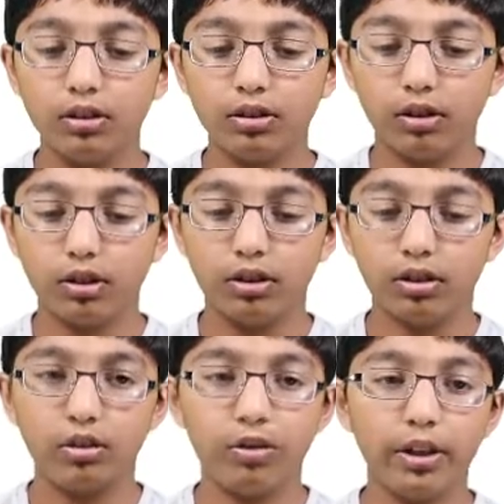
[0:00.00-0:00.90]
so I'm
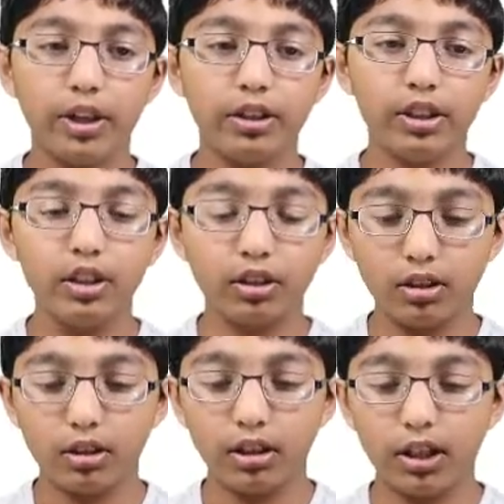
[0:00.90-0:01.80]
going to create
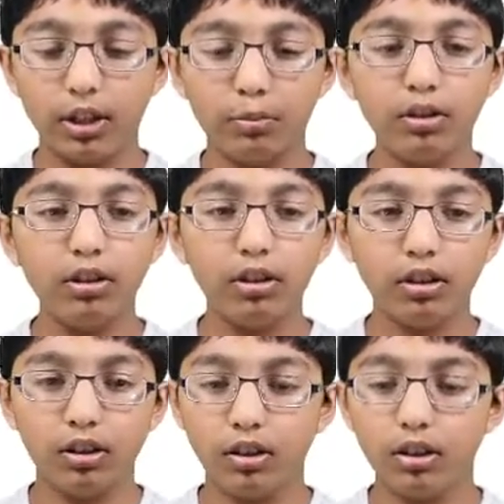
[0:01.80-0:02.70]
it label
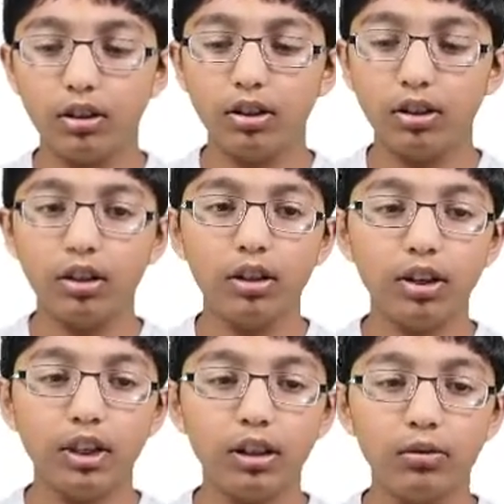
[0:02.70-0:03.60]

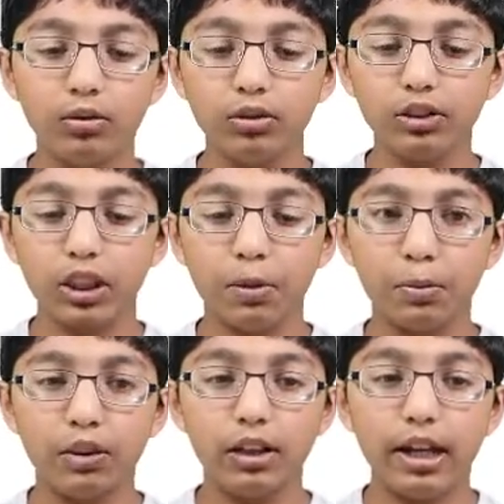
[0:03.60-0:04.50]
equals
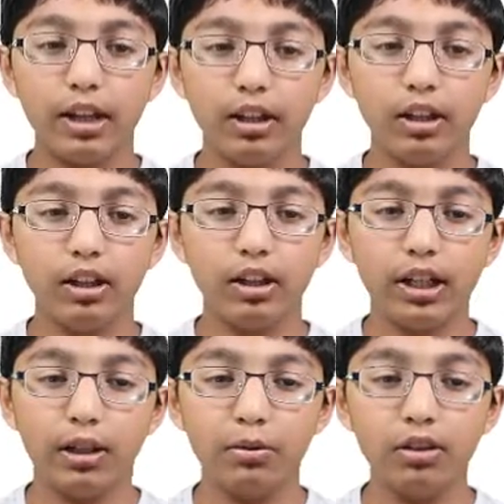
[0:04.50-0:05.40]
capital L
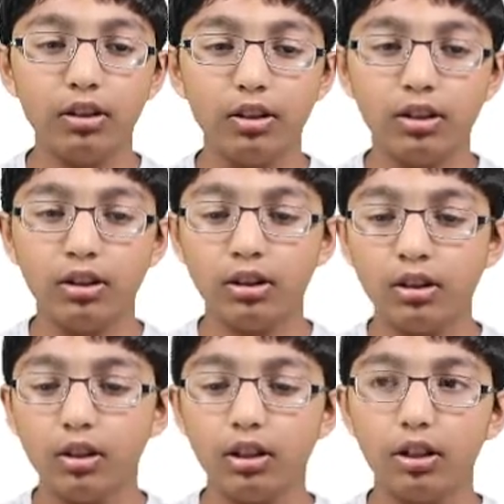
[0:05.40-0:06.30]
label,
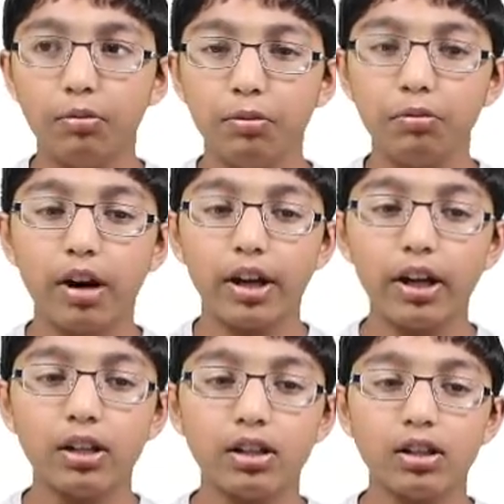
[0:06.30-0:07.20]
open
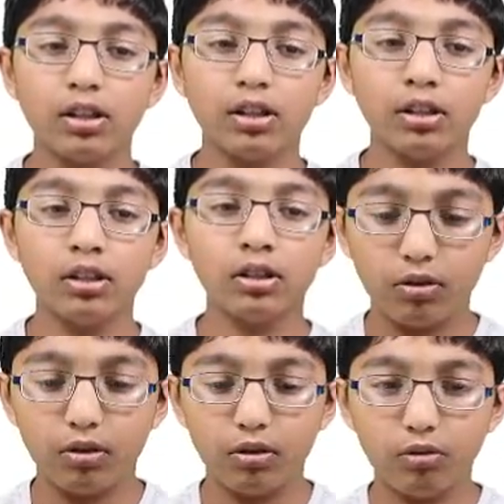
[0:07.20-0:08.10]
brackets,
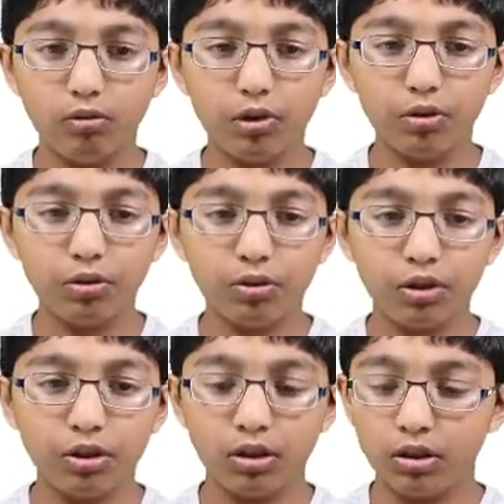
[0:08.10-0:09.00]

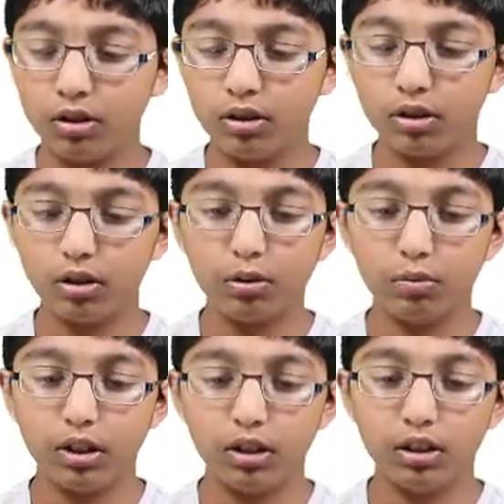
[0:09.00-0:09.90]
root,
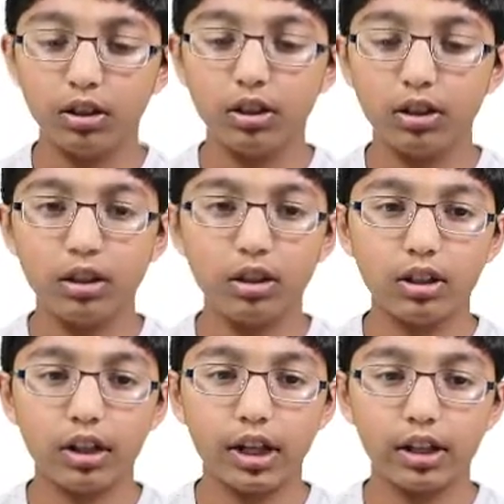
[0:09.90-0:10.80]
comma,
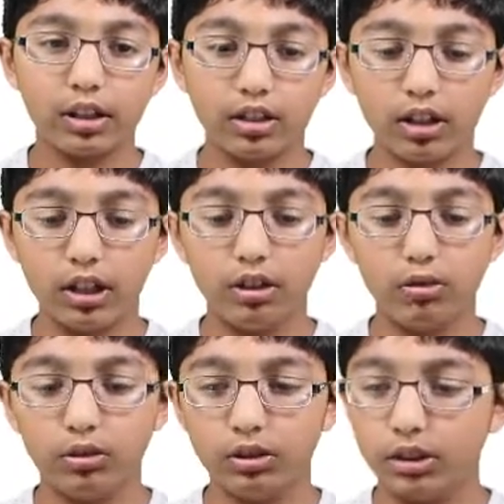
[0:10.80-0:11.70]
text
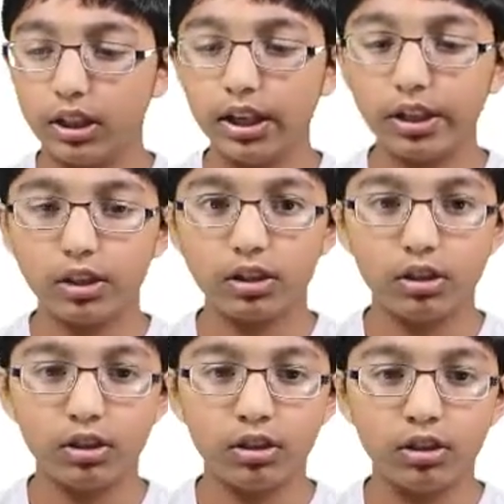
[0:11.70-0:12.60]
equals text,